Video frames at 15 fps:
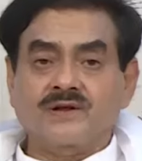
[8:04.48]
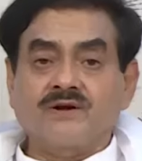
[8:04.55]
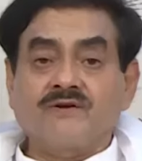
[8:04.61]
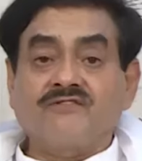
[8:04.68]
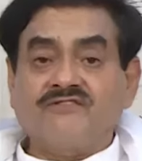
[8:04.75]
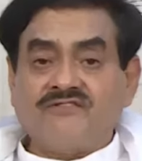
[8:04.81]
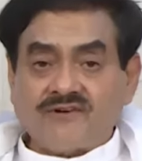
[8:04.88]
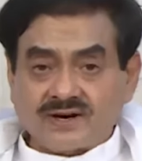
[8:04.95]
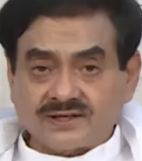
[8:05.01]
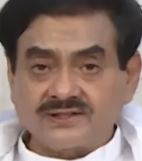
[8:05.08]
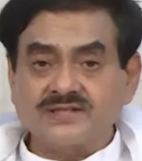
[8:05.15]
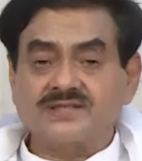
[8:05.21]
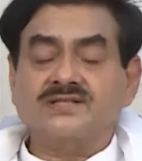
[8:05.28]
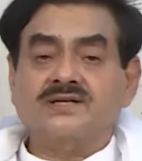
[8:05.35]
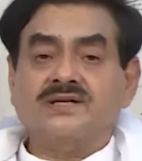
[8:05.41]
For
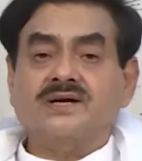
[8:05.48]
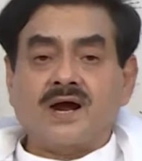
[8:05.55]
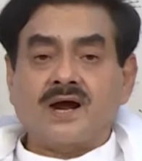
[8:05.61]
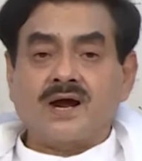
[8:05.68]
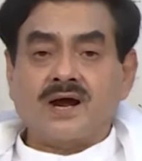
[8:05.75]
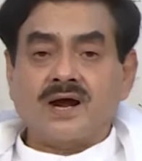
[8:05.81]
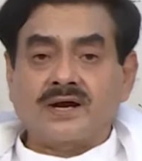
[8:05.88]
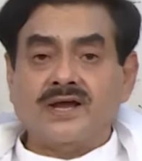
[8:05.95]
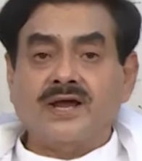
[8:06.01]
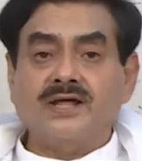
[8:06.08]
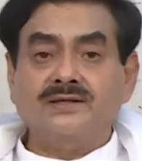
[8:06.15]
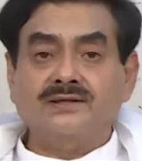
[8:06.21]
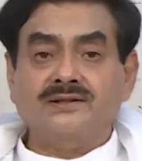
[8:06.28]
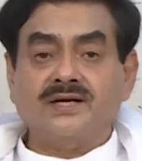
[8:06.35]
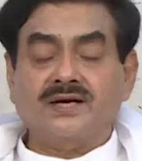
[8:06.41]
this
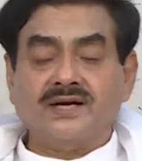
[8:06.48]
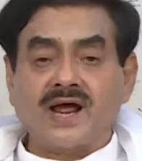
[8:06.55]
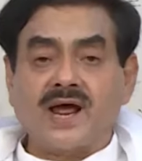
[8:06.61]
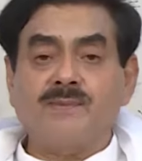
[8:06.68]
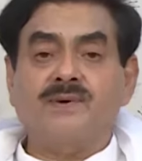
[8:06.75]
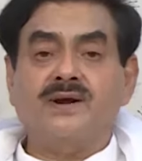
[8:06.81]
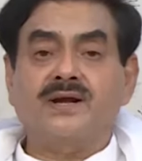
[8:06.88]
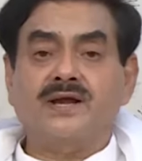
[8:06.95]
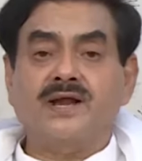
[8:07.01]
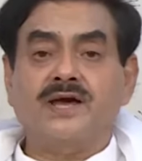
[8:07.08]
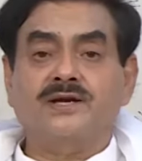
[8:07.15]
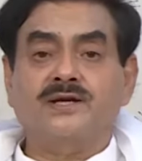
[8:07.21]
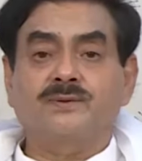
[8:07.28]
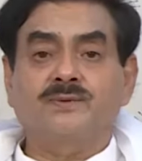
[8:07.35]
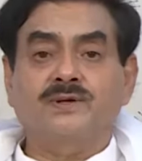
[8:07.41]
again the diamond
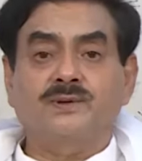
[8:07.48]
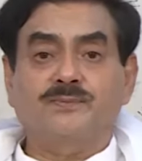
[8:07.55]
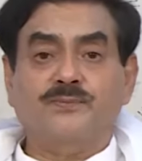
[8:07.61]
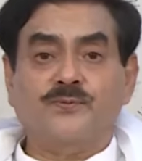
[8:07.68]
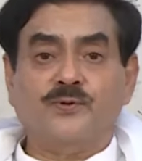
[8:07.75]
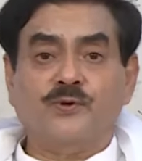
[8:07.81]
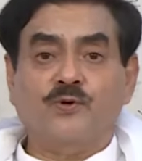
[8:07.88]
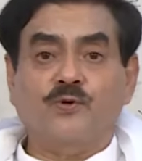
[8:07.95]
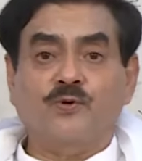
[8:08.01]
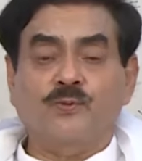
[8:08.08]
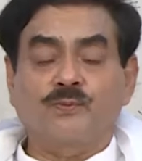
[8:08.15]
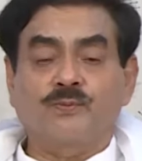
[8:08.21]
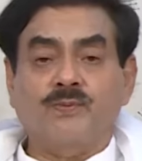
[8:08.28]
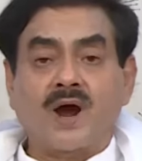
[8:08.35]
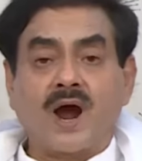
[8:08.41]
diary will prove
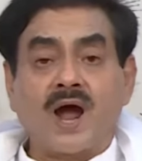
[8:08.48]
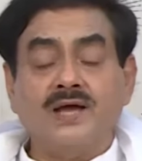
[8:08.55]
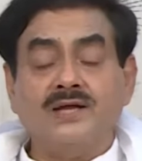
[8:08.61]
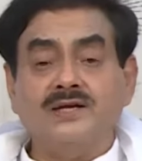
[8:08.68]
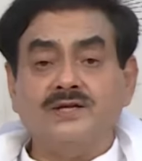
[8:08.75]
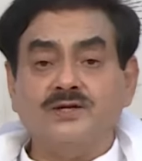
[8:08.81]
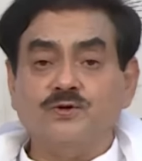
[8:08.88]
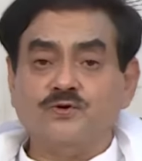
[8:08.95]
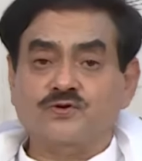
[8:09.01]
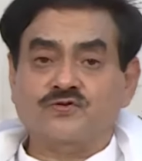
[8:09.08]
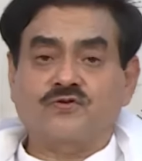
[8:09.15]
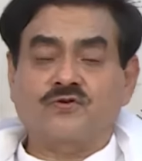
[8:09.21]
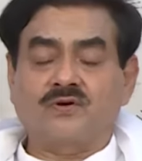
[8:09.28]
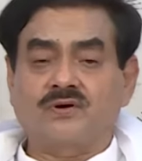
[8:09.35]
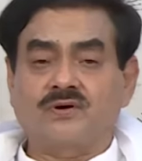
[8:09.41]
highly
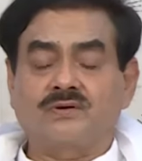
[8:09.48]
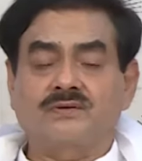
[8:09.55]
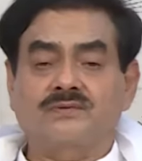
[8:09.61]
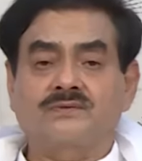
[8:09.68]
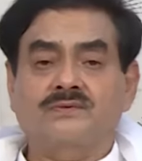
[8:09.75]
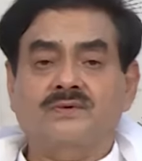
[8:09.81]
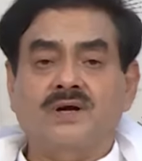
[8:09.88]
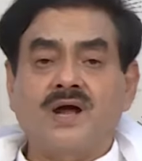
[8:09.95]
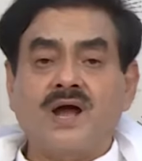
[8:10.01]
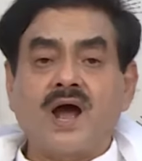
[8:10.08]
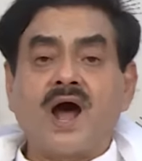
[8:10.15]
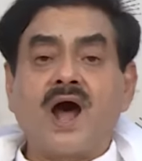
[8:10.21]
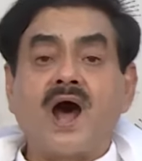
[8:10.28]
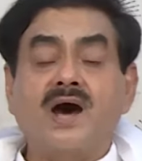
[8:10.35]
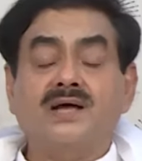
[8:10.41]
useful.
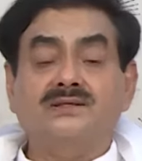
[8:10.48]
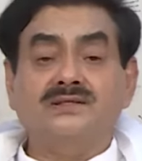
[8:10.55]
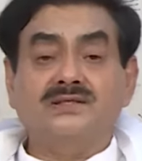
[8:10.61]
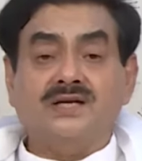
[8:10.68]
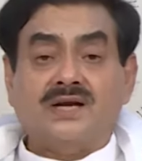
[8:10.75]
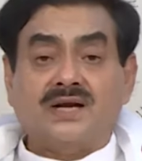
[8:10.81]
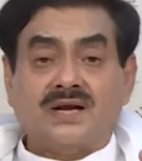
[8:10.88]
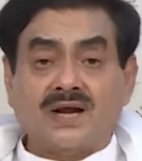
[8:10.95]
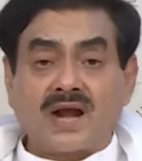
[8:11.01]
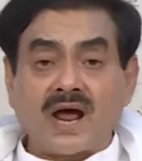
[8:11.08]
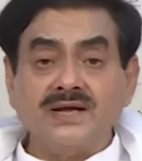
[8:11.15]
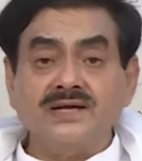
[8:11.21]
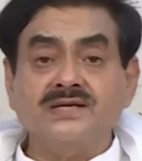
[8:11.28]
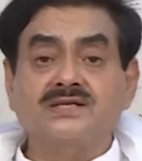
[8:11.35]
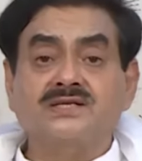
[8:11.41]
On the
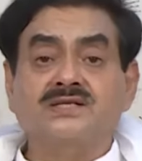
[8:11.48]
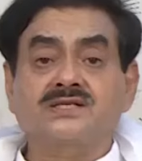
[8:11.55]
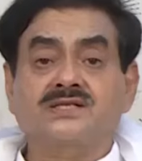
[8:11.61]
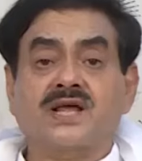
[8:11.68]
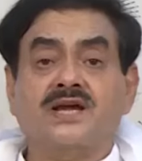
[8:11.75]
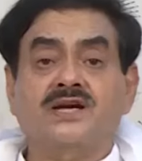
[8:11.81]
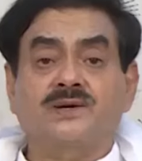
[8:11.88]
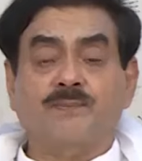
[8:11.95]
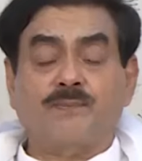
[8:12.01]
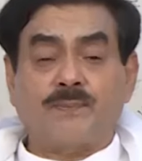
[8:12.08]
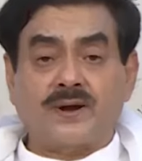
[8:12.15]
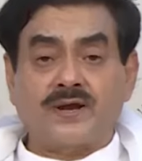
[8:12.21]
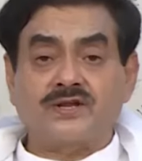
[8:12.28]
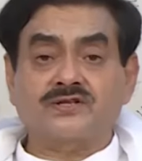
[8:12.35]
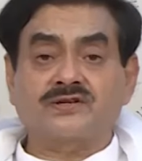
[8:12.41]
right side
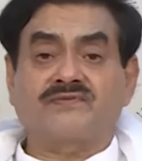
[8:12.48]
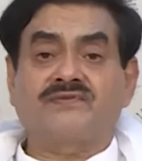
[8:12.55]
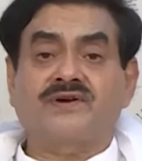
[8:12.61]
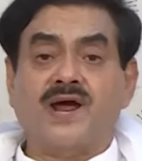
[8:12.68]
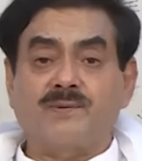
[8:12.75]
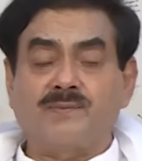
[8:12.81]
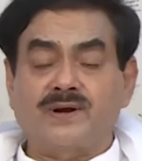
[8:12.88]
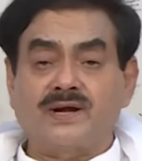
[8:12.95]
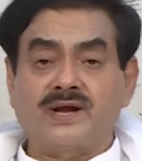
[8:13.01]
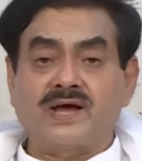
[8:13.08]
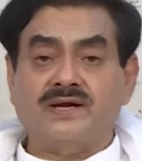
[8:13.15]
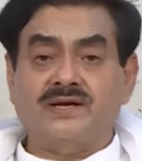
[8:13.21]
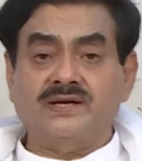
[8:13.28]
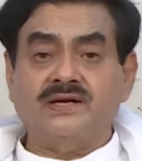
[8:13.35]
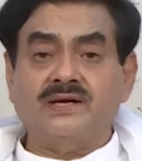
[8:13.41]
page of diamond
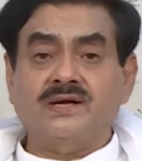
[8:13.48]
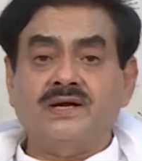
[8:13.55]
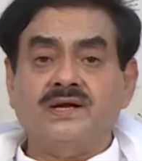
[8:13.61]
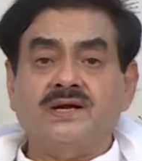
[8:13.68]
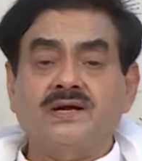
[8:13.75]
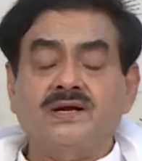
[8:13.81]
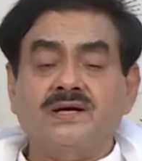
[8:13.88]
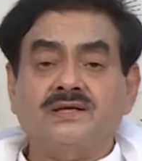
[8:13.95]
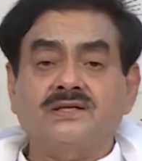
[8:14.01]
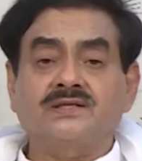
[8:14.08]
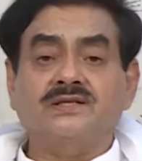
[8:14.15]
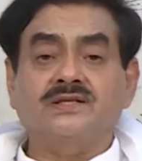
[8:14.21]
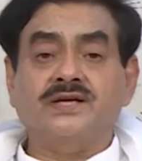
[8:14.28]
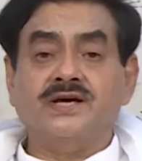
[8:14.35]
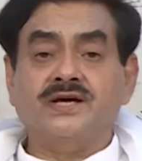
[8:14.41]
diary
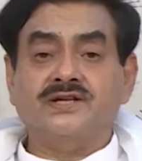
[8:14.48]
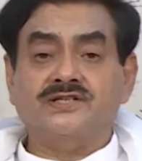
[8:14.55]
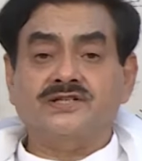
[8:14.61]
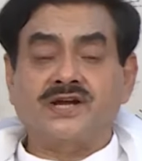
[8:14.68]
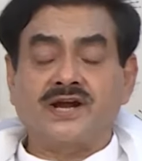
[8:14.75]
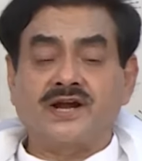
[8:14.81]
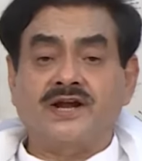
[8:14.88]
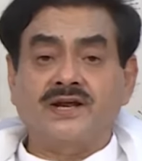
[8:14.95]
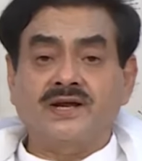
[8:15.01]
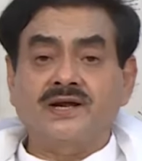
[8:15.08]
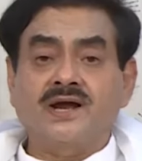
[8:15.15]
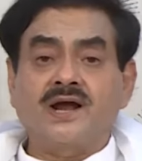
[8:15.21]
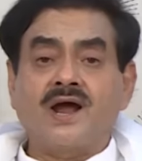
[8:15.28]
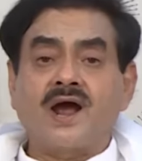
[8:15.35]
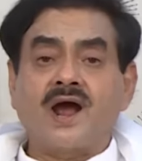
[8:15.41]
there is a
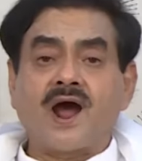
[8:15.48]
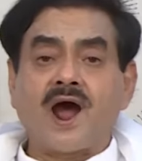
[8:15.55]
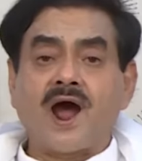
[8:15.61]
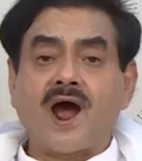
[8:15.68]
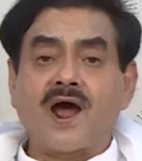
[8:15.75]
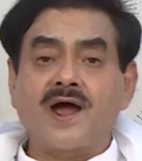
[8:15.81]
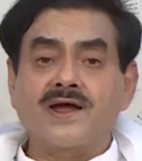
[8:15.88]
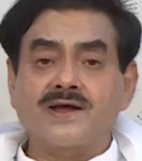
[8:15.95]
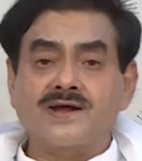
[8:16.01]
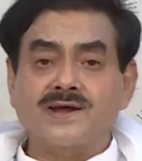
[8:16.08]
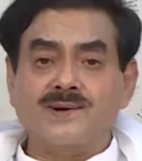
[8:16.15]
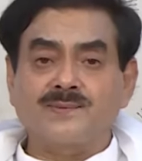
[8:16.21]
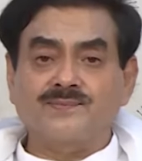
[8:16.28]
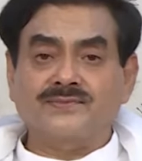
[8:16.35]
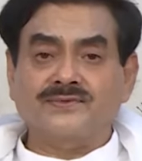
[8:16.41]
heading I
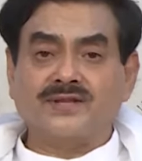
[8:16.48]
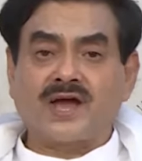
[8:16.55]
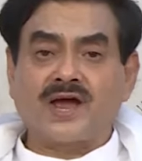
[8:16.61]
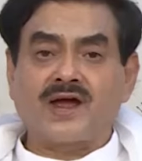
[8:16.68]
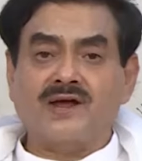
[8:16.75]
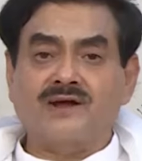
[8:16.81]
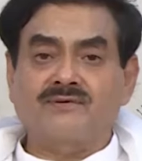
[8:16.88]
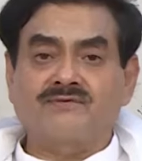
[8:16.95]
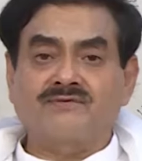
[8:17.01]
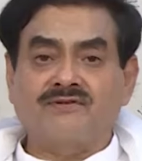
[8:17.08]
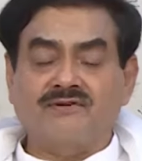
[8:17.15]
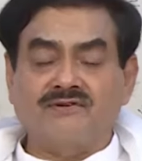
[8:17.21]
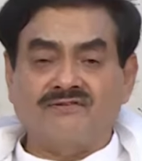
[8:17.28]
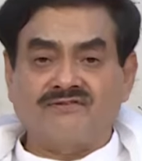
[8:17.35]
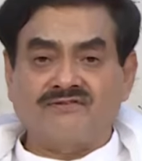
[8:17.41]
am
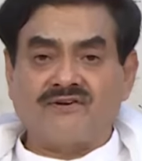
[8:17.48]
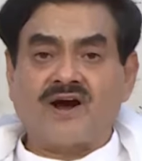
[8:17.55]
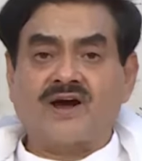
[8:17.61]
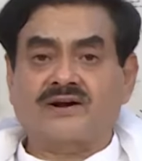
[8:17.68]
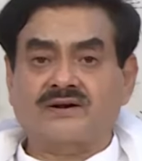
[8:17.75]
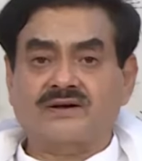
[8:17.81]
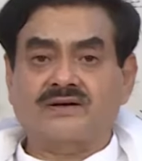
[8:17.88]
thankful for.